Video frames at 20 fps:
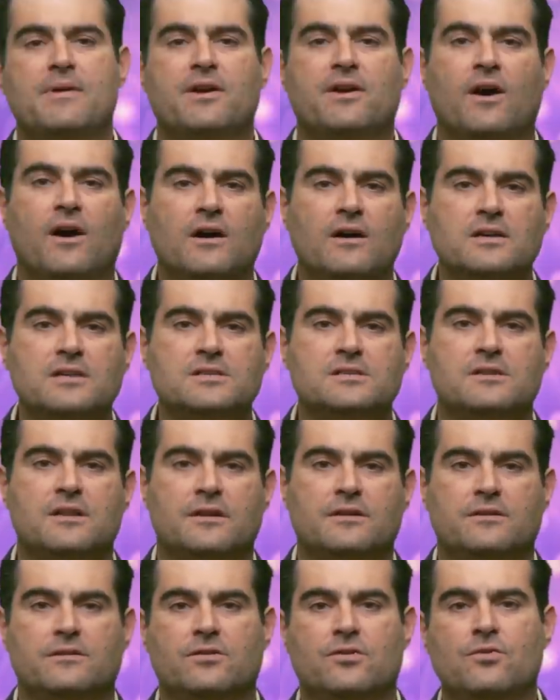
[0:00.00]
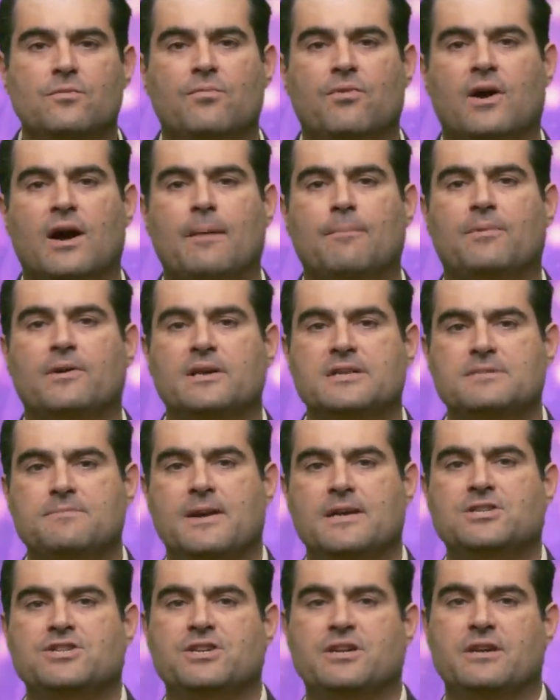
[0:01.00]
Because the two properties
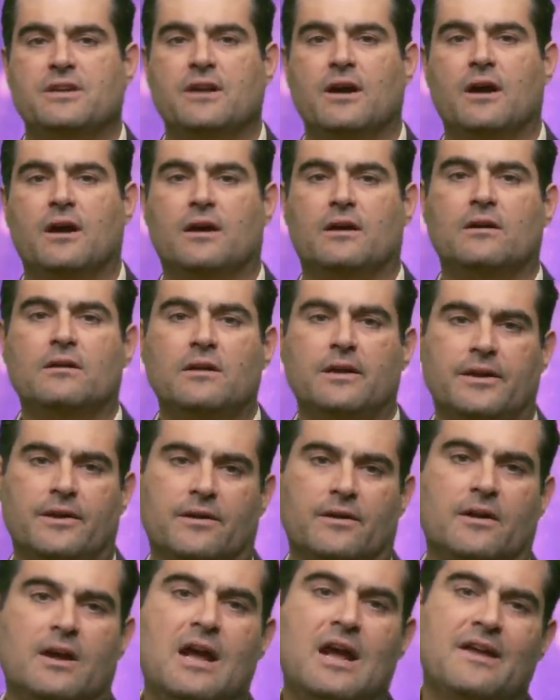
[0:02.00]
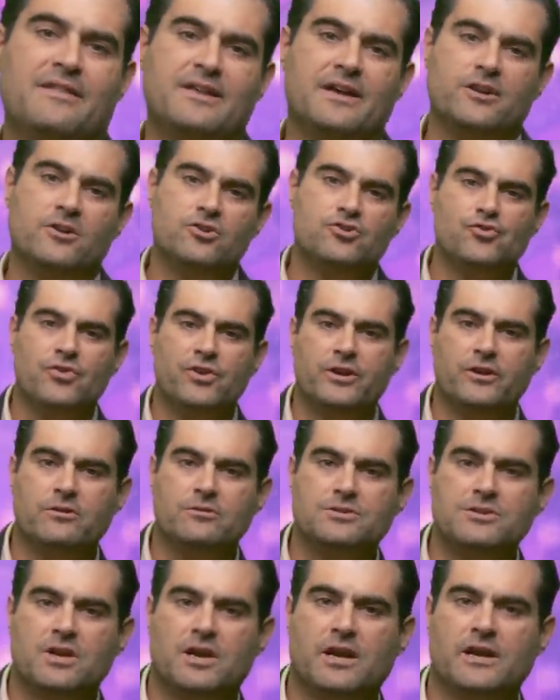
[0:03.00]
mentioned earlier, that
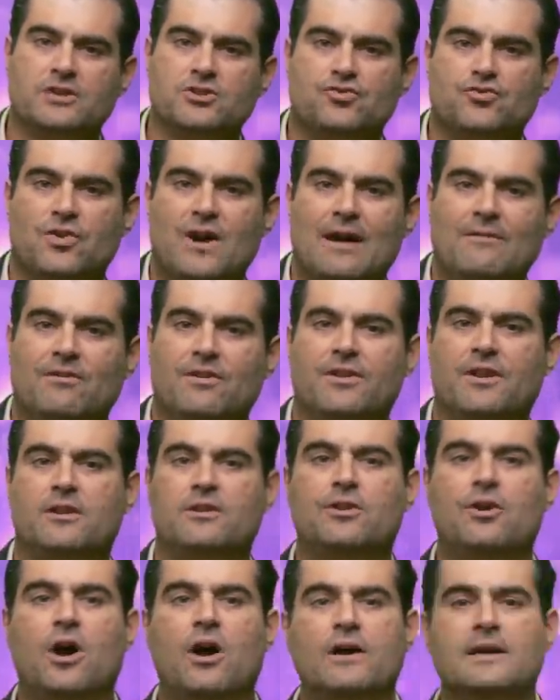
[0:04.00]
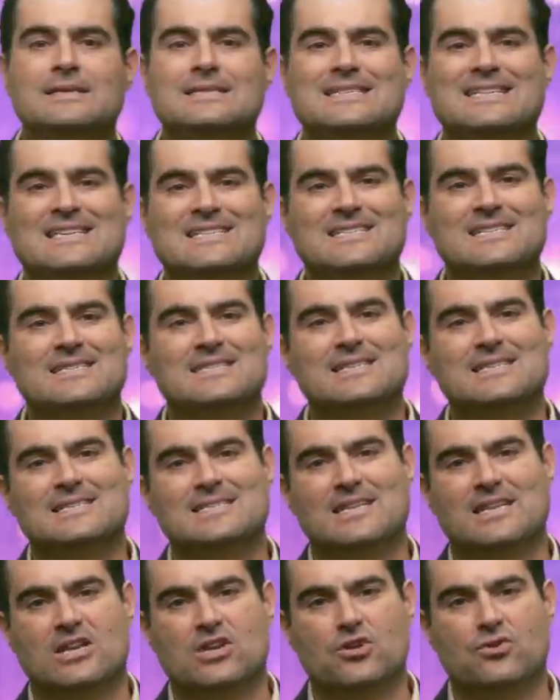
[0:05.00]
neutrinos can travel the longest distances
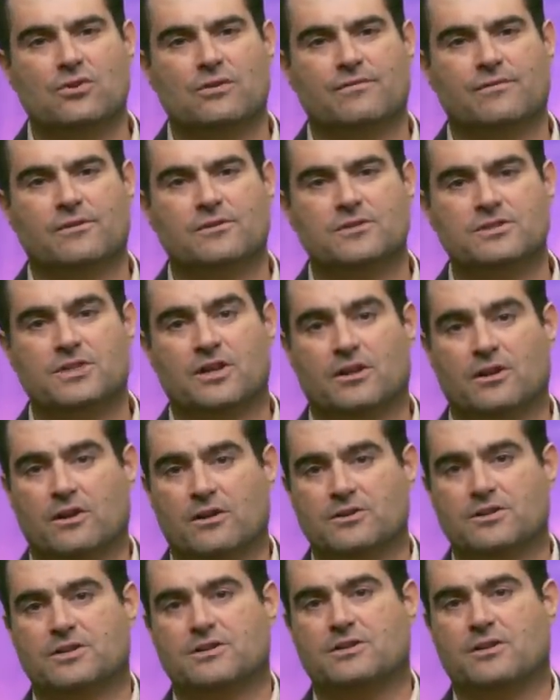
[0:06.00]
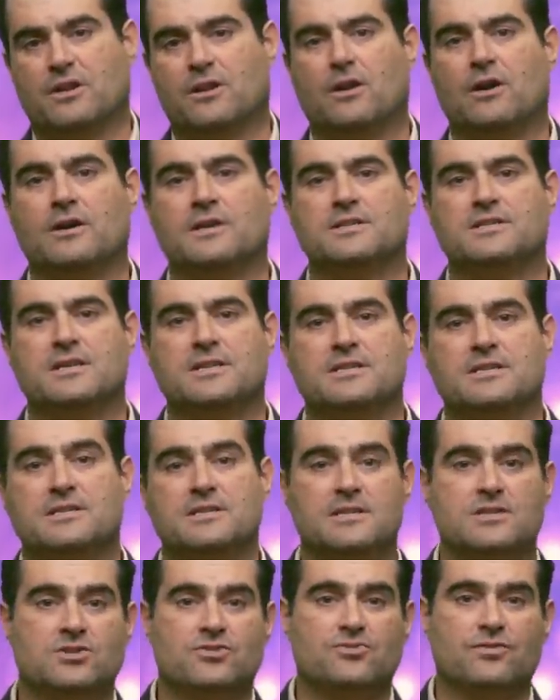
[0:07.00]
in the universe, the largest, the longest
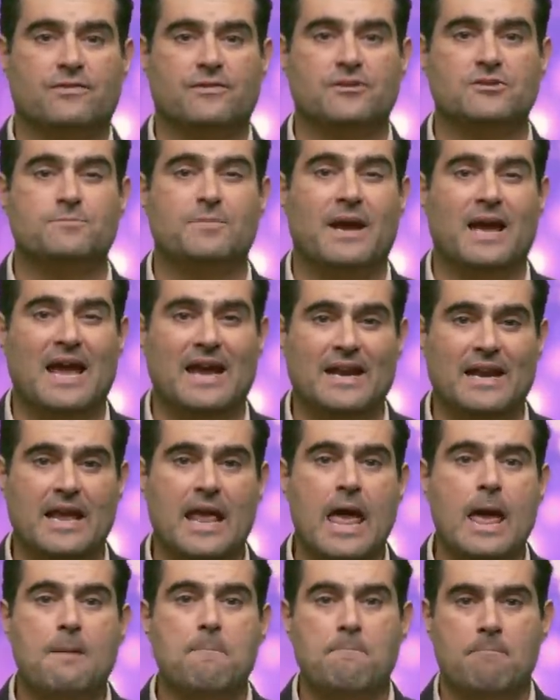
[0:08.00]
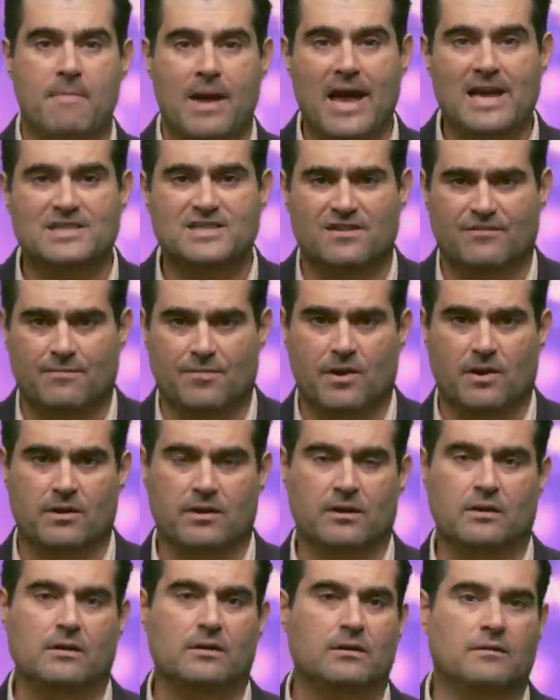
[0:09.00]
distances traversed by any massive
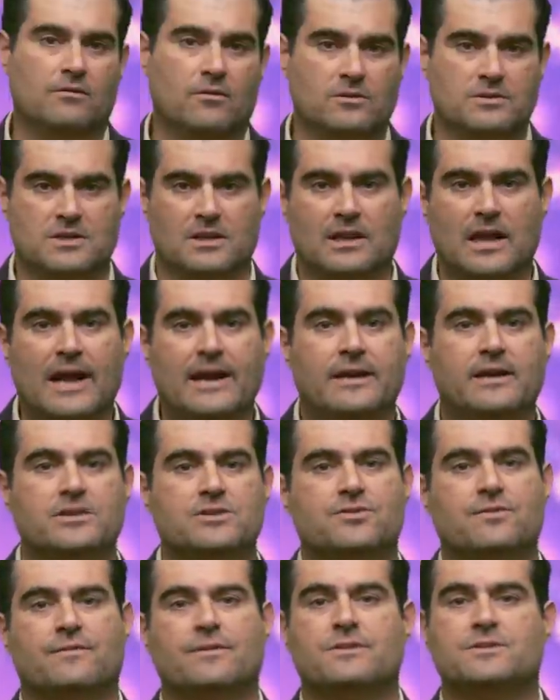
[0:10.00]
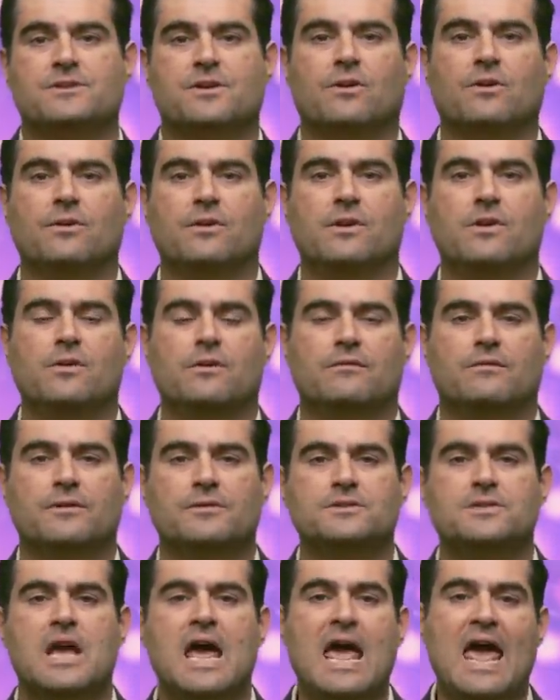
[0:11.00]
particle, of course light can traverse the whole
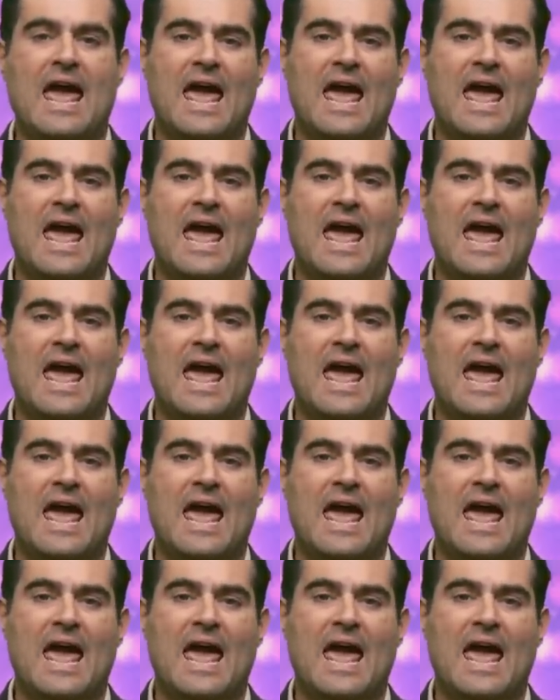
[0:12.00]
universe,